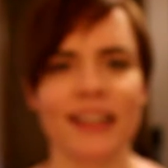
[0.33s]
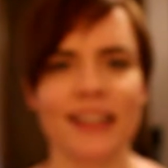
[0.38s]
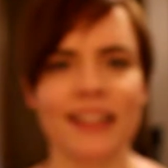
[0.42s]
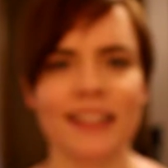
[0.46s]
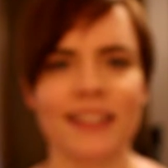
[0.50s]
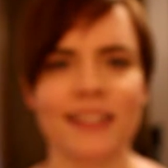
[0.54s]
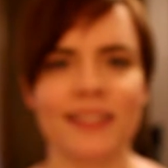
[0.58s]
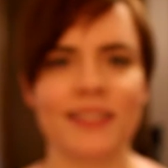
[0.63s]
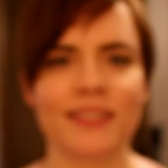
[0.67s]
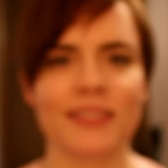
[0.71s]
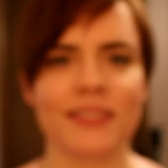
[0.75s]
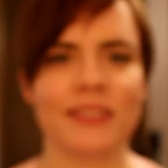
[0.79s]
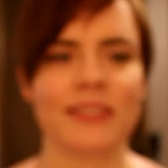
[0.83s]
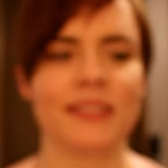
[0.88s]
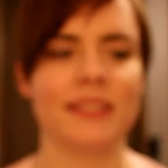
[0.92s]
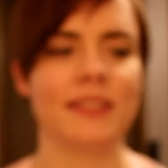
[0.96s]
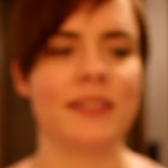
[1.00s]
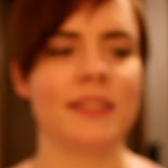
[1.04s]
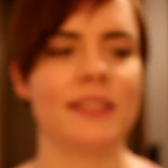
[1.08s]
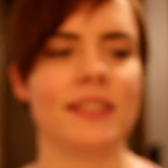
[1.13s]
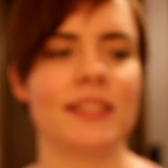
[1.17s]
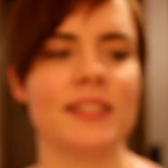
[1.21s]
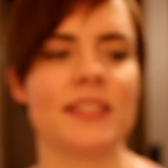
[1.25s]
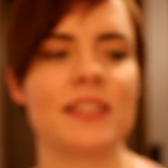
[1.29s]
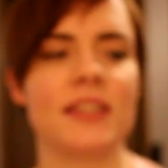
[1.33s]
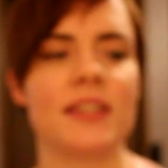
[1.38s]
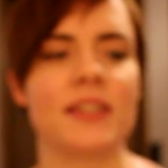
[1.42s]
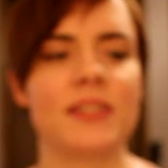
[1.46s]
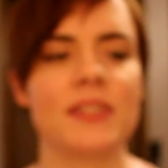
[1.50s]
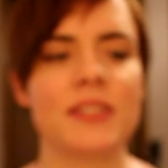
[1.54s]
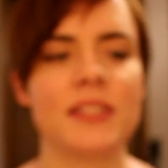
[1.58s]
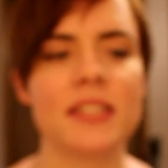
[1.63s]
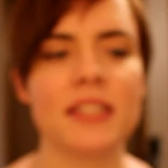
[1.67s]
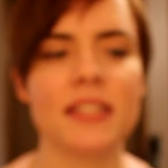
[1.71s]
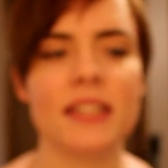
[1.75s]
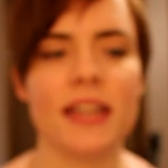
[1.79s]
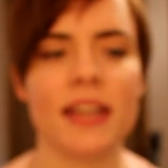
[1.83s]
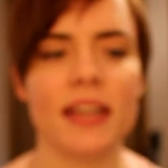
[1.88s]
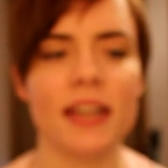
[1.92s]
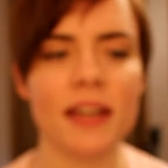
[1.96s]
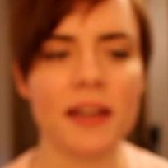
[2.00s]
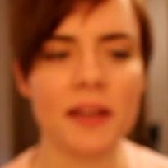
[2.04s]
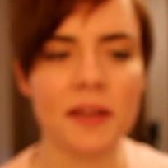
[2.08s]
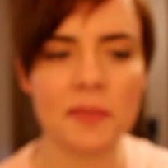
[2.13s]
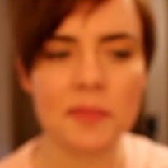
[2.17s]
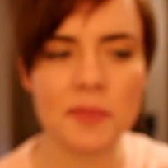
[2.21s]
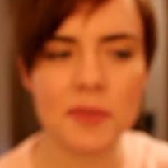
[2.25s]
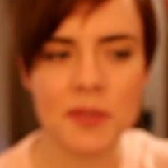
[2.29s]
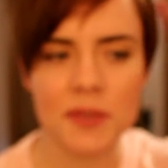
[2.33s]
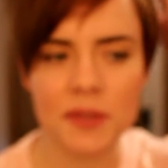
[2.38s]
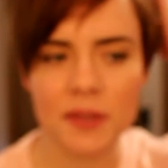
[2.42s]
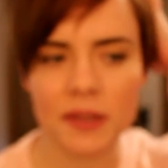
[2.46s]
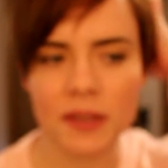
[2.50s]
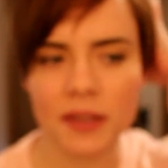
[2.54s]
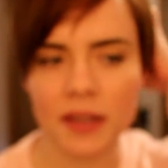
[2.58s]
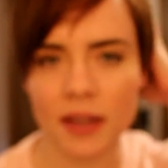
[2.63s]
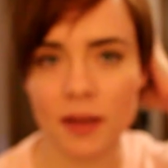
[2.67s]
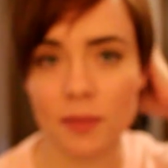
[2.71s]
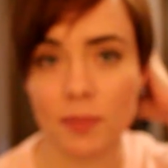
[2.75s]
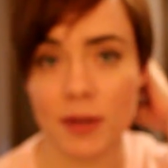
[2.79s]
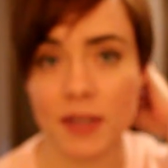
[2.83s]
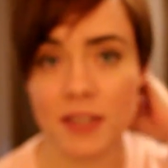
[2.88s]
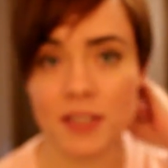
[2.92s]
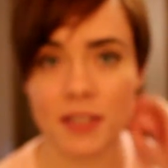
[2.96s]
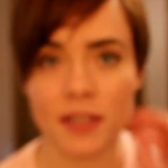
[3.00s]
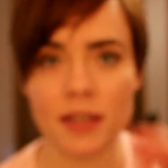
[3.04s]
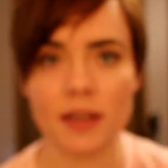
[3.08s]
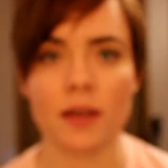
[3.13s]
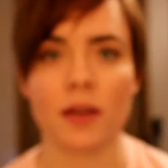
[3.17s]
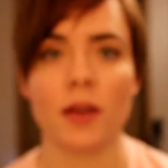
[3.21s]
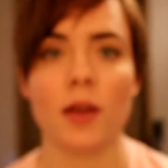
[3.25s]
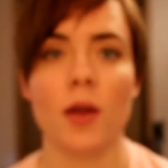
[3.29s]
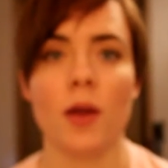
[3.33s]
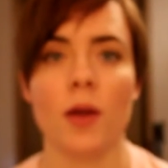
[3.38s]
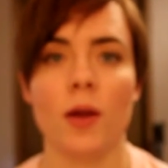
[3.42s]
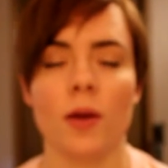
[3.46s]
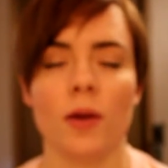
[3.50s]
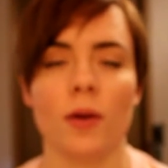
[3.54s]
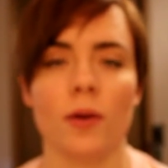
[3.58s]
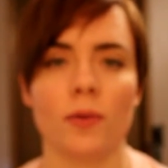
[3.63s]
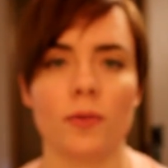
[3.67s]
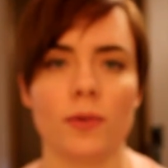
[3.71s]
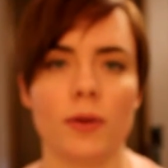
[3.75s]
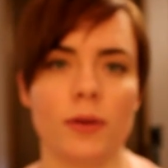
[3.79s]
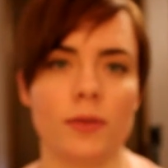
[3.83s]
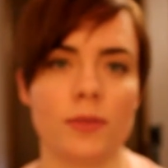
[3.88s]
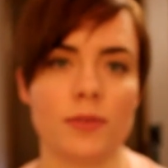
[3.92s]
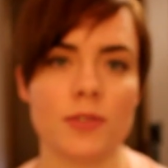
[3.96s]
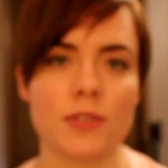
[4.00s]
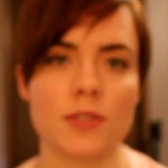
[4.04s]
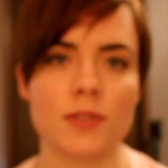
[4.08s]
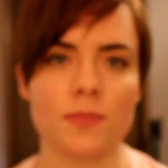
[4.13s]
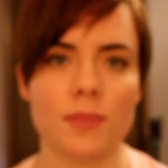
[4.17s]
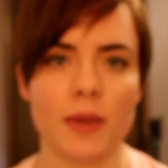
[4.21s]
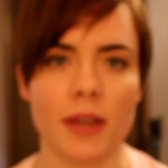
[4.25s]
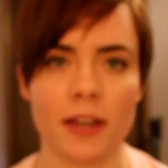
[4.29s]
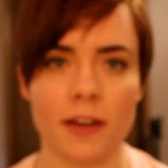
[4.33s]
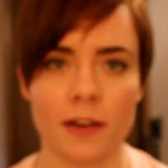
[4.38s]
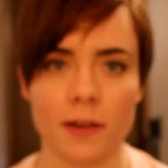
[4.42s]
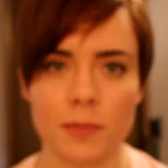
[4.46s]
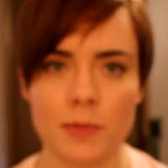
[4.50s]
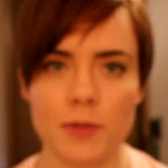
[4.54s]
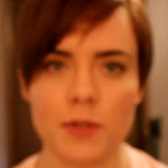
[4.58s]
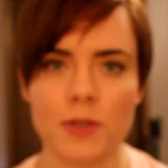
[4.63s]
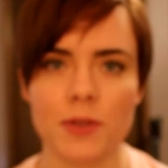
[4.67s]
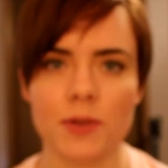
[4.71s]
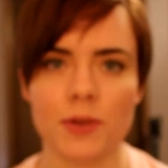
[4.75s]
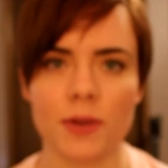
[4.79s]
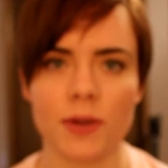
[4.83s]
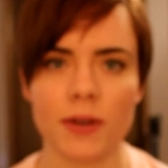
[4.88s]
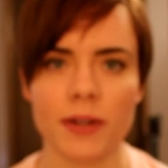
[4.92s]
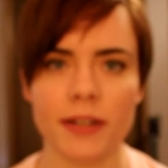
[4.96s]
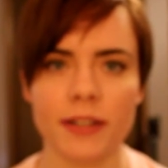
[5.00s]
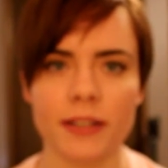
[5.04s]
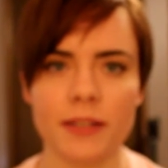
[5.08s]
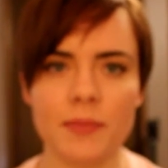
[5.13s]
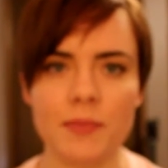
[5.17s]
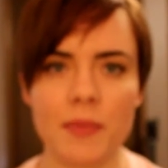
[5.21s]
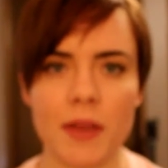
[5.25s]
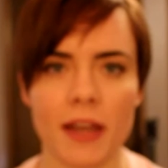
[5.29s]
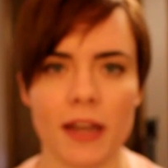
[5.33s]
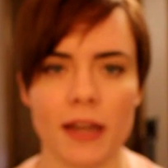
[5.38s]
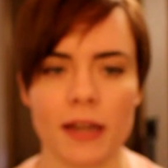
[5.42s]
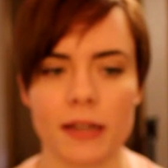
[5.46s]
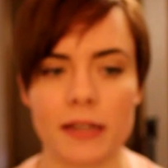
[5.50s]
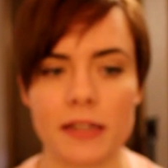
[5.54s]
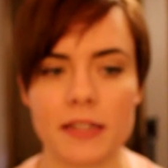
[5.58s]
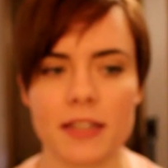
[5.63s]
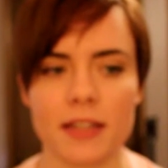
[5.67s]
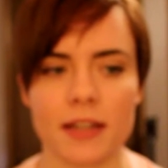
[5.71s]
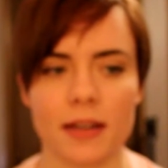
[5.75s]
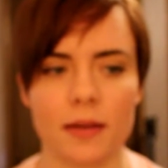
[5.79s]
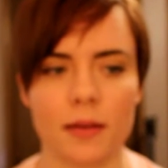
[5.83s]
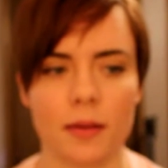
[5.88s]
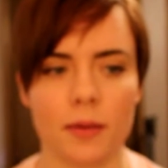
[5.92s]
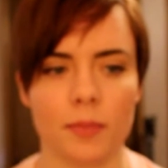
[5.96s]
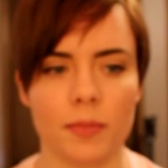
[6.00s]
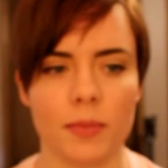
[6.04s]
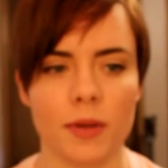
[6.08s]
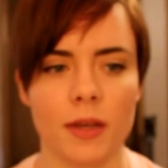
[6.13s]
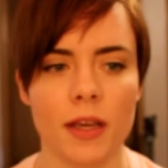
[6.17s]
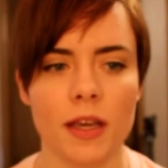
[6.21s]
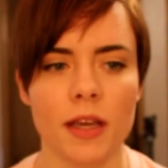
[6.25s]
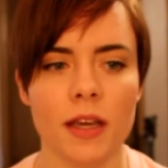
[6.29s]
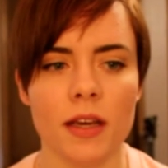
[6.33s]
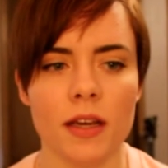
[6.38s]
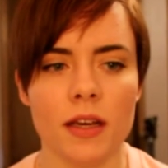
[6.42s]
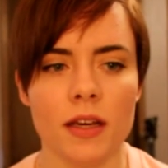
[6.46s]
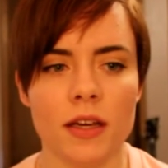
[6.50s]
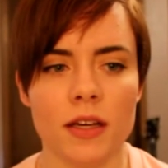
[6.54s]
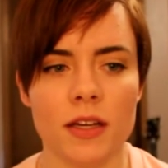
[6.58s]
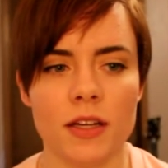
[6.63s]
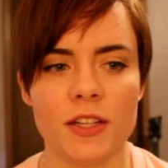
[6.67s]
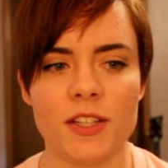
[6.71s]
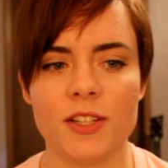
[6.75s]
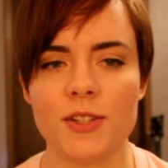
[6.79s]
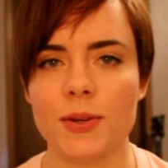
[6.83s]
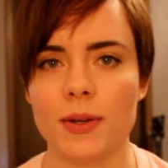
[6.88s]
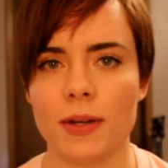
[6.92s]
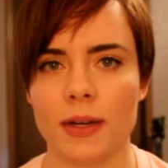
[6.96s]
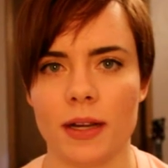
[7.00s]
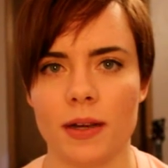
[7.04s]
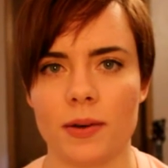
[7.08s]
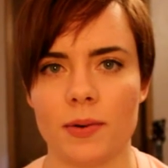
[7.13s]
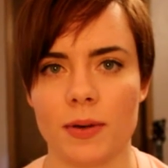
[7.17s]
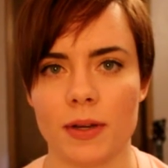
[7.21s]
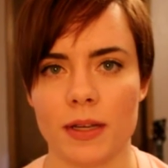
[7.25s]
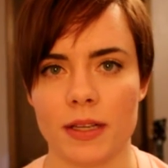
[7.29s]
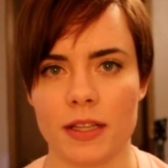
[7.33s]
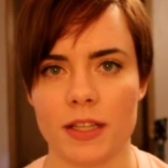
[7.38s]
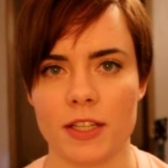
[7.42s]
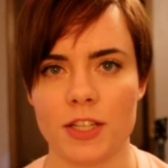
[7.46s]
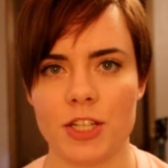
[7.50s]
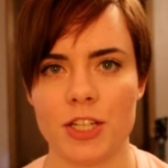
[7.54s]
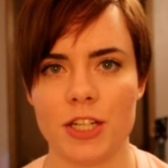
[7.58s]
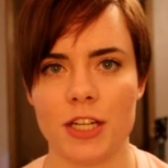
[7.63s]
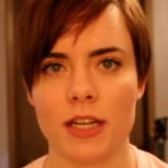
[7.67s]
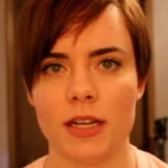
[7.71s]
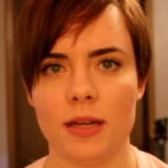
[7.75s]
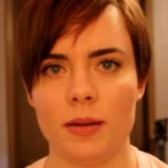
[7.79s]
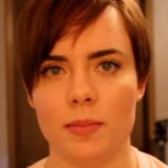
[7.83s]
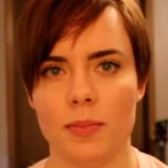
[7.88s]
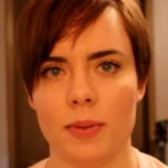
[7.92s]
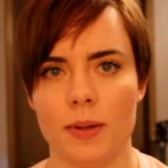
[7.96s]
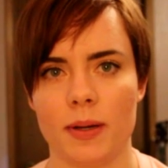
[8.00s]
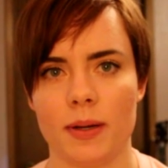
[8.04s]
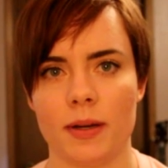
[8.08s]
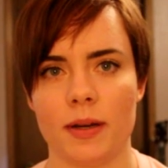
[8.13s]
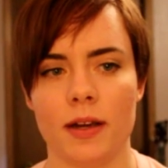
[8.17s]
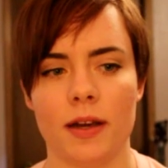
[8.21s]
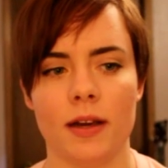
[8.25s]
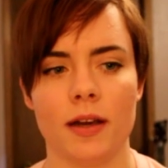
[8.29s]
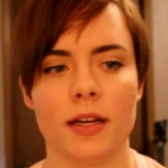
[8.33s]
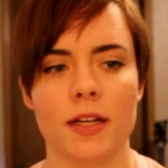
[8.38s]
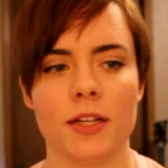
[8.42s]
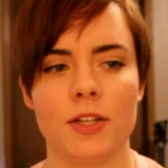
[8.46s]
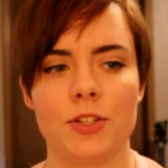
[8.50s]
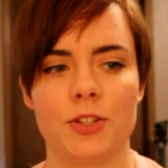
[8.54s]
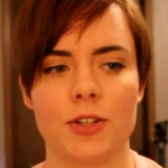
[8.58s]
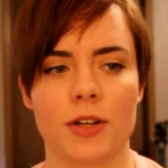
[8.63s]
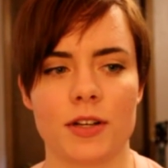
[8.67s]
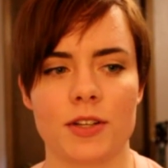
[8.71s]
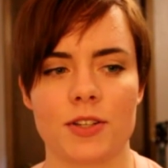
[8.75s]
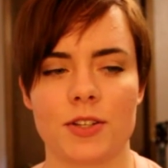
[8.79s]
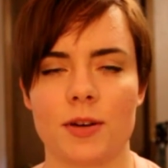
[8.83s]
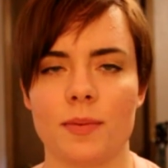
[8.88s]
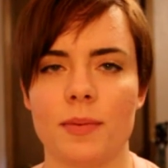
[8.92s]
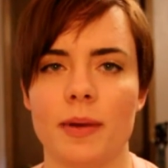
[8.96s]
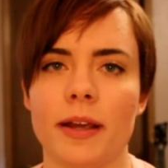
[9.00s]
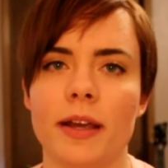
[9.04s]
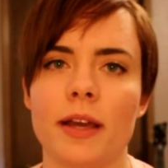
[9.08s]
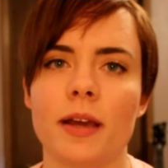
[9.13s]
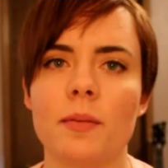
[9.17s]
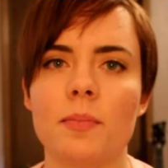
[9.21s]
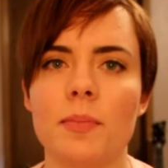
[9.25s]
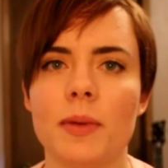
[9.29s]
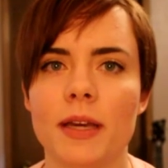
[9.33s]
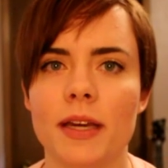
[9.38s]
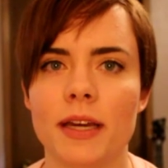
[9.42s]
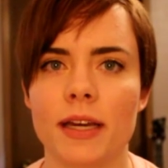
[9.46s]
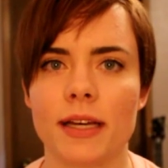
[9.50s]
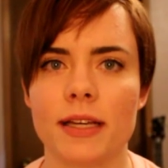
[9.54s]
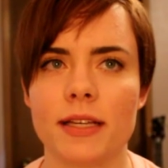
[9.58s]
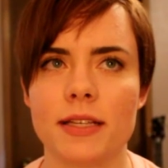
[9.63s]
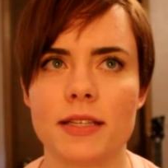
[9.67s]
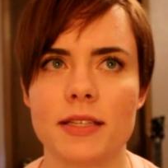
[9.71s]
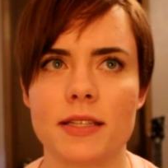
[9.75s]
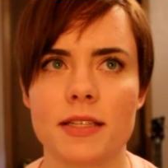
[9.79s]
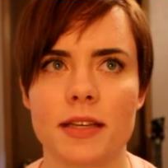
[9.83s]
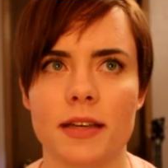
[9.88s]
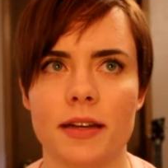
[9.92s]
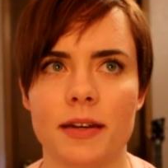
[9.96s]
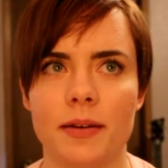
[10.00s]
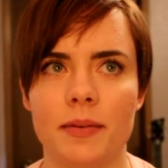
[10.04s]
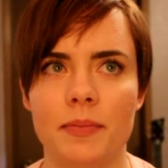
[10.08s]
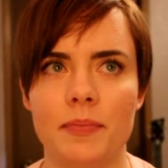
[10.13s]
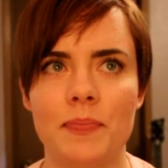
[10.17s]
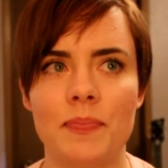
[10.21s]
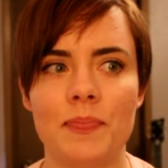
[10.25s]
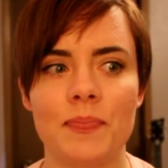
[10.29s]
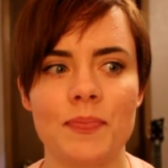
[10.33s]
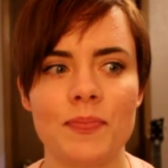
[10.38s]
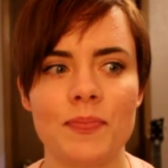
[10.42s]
Hello! So today I'm doing a basic wounds makeup tutorial, and I'm doing it with cheap drugstore makeup because a